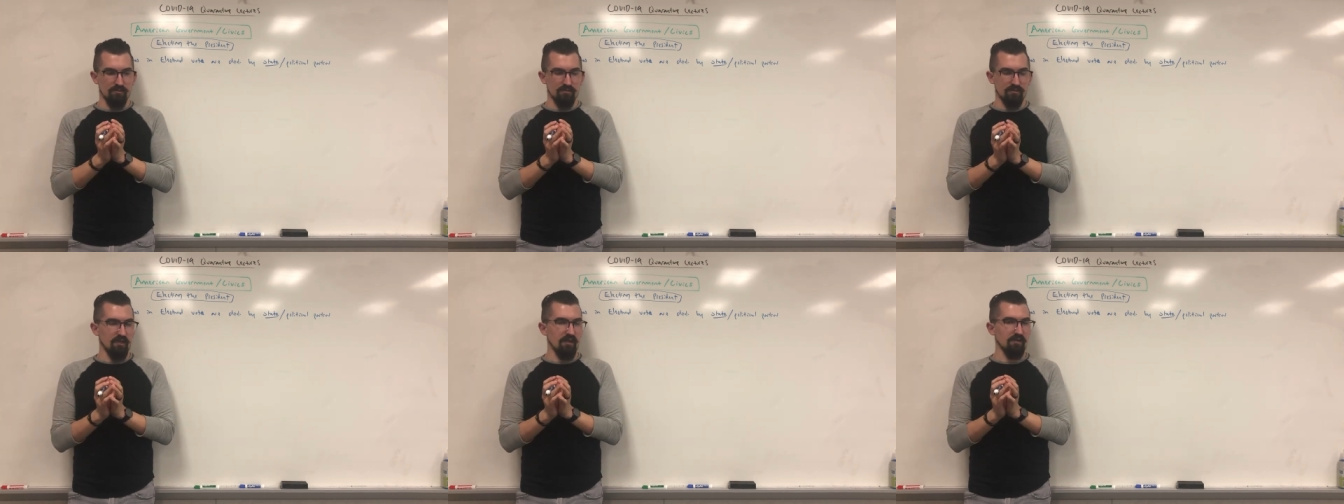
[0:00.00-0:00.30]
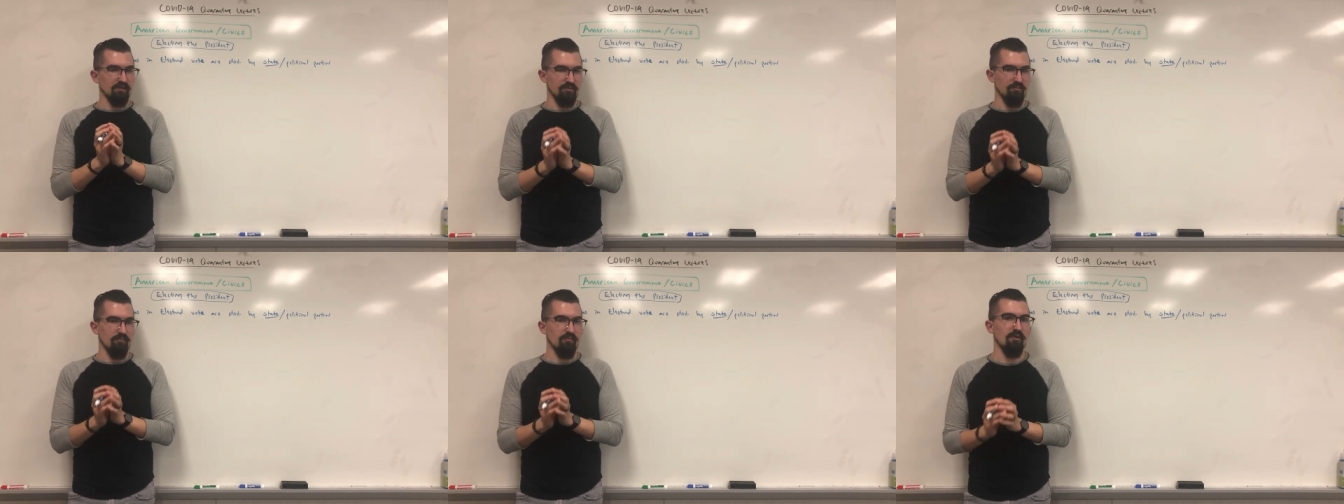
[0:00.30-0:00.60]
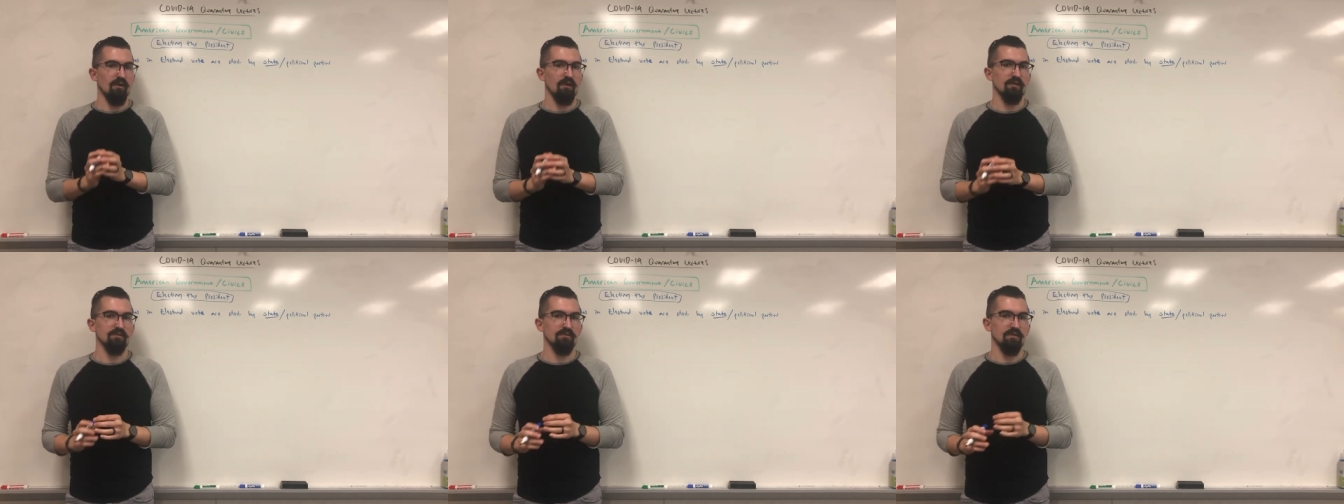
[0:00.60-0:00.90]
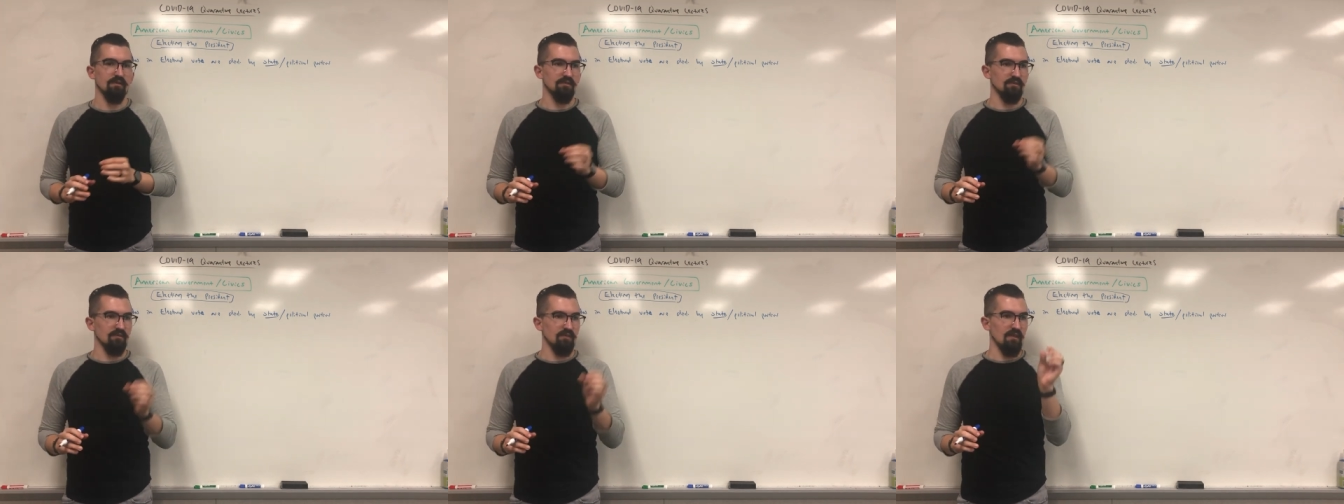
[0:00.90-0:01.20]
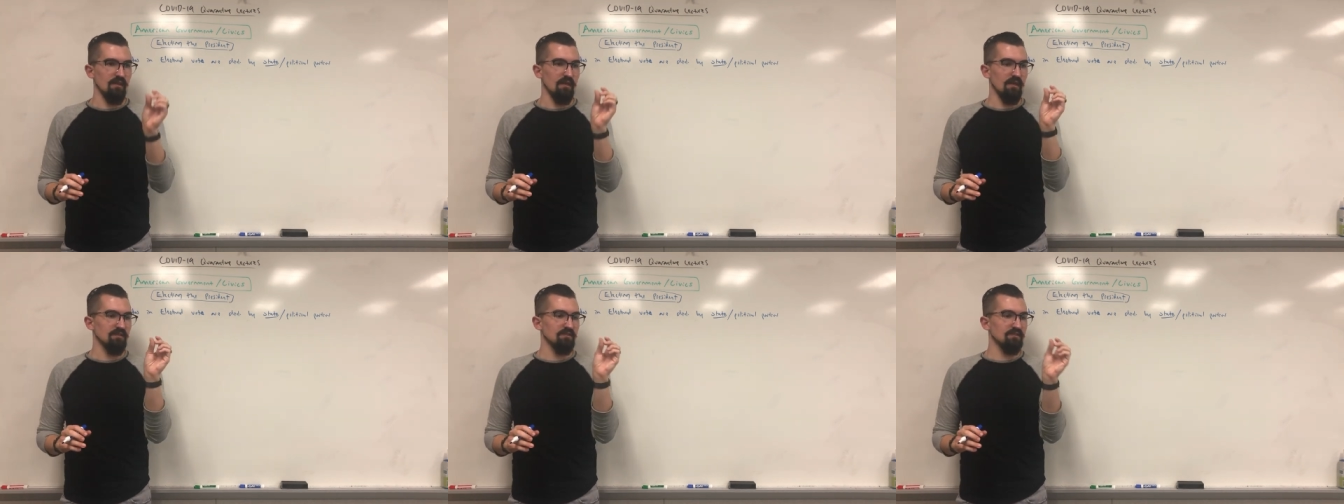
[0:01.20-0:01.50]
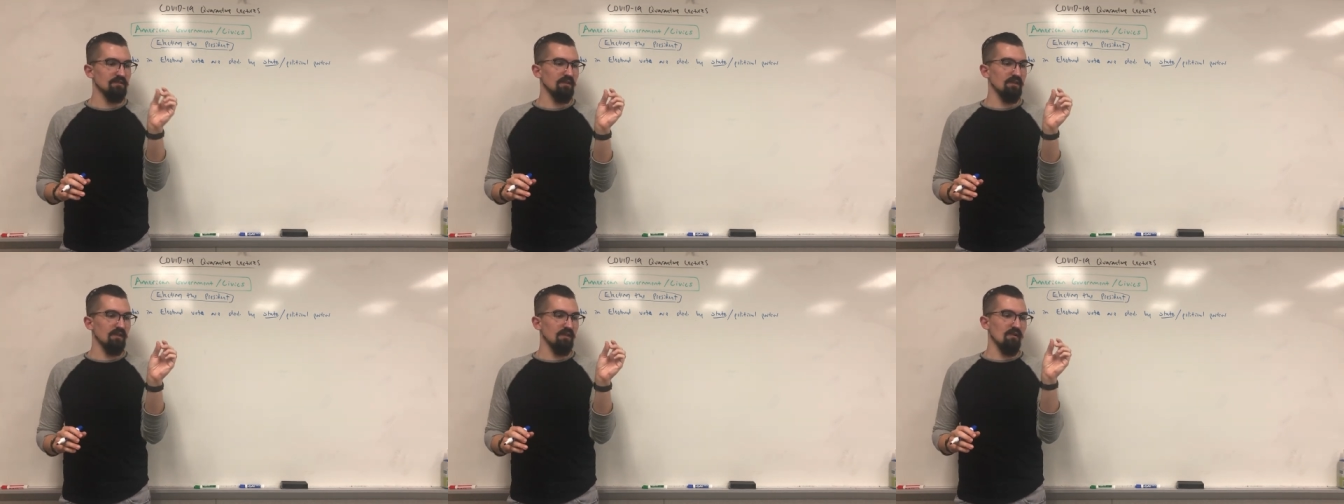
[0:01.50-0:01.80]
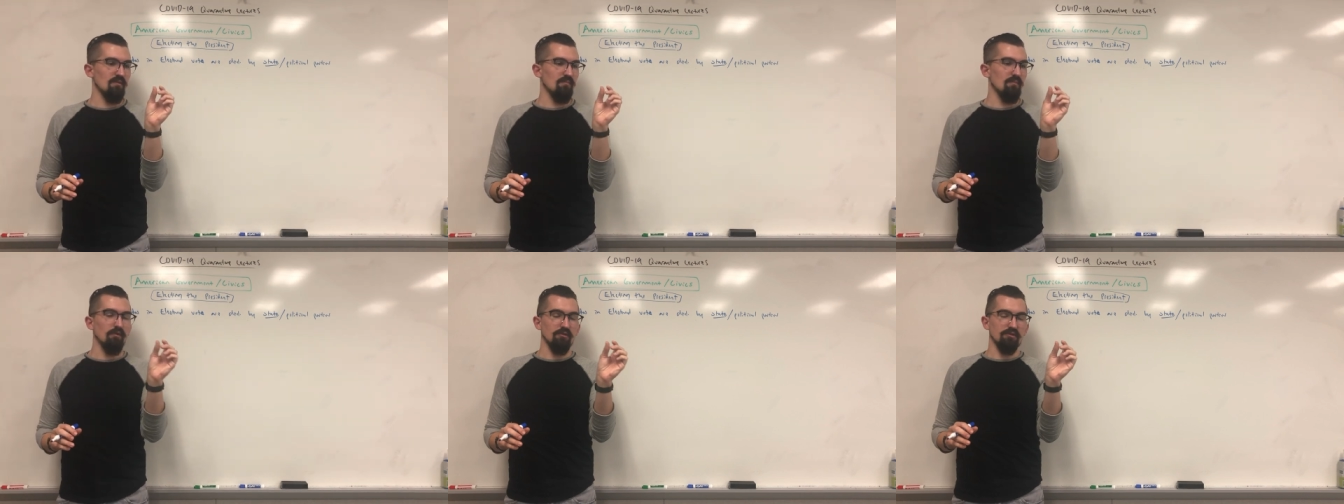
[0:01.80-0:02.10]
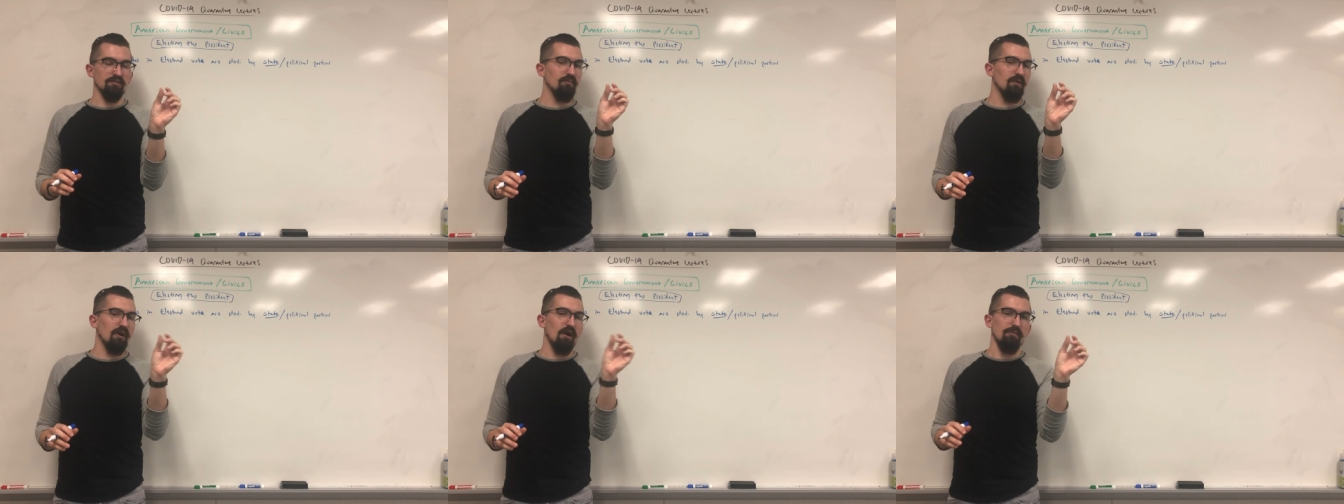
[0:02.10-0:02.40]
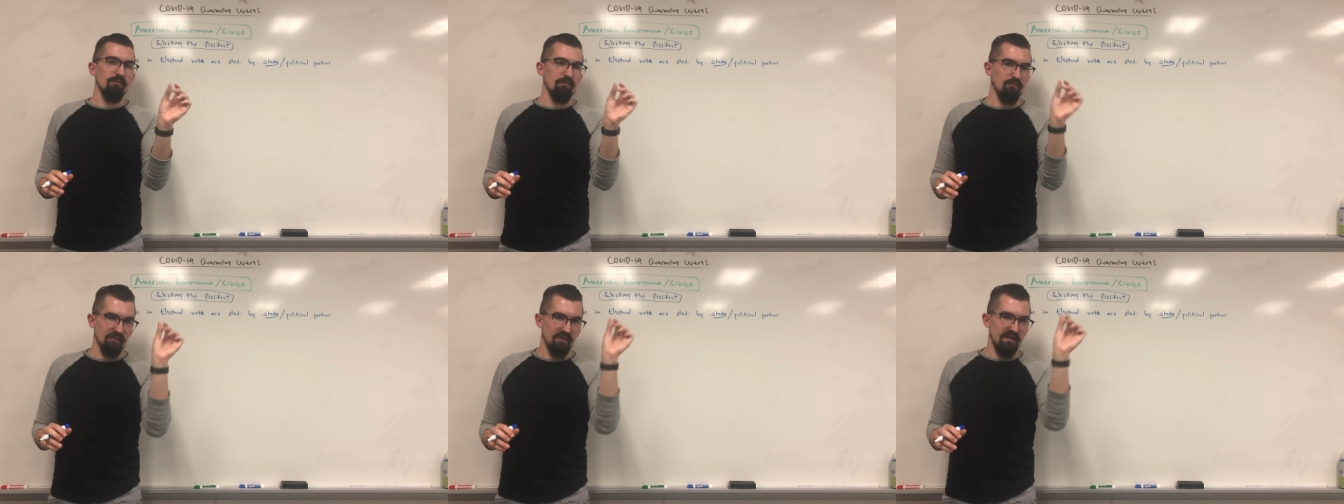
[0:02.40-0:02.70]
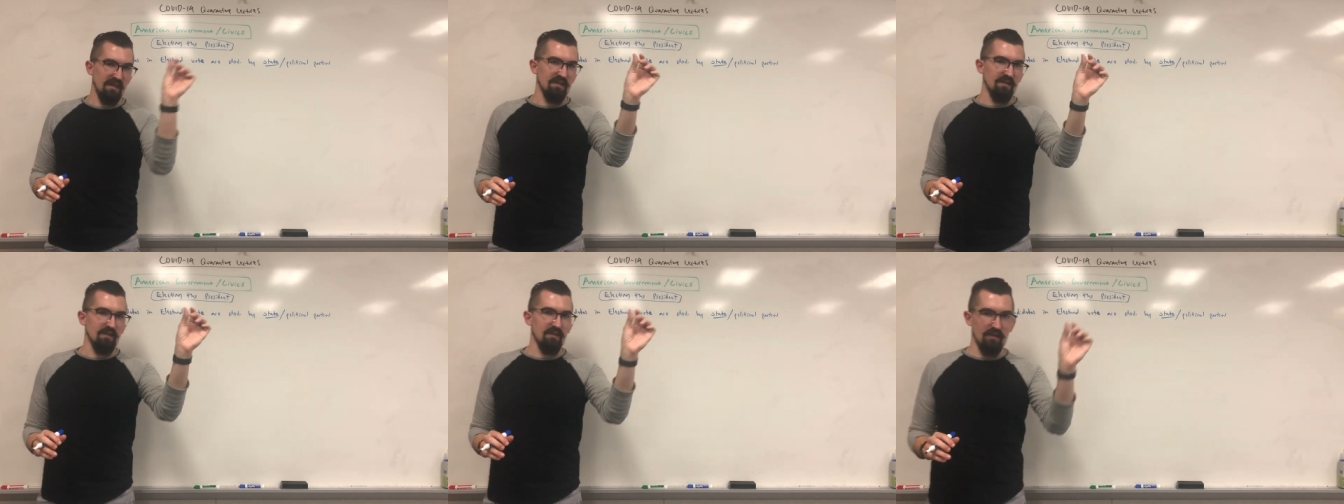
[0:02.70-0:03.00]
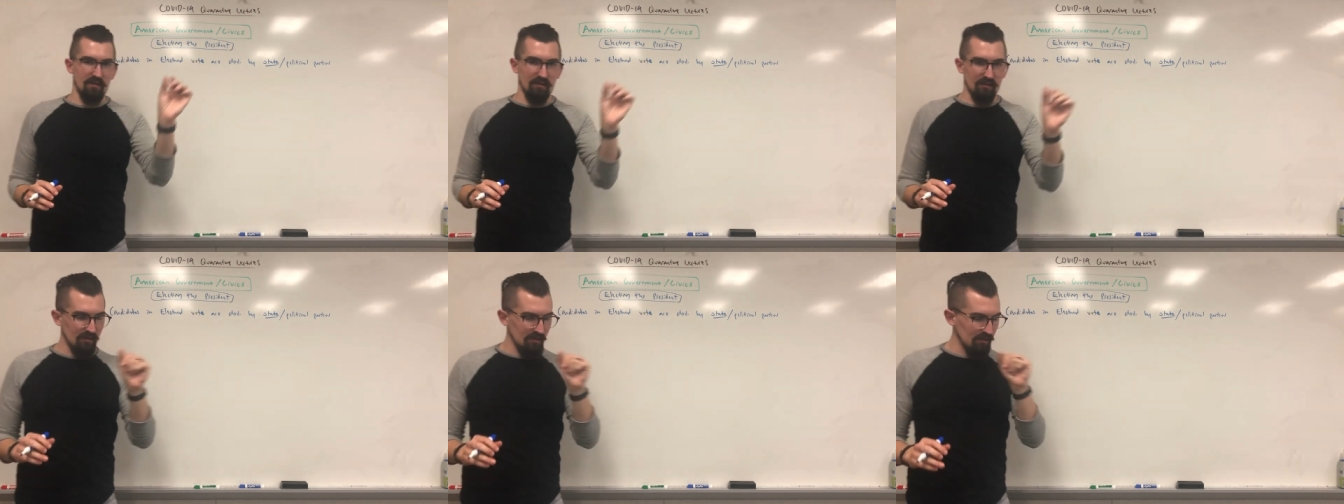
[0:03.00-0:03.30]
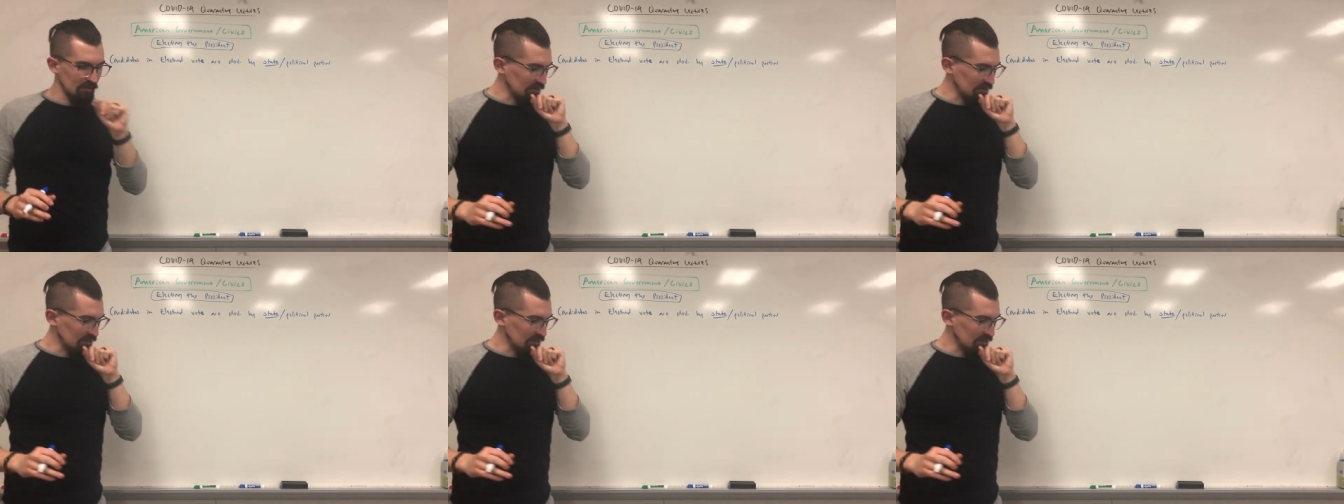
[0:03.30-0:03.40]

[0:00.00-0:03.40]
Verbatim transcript: selection process so that they send their most popular candidate